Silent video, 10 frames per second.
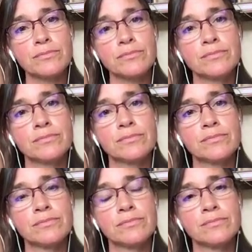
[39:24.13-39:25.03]

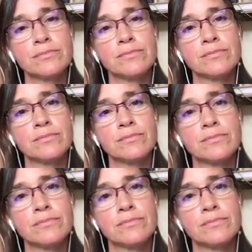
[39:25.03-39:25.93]

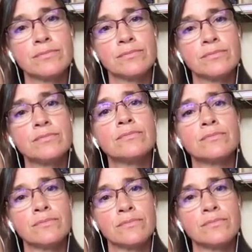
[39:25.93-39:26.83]

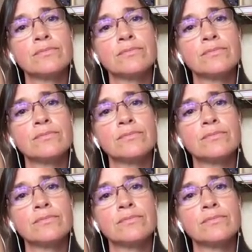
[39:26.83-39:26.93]
(silent)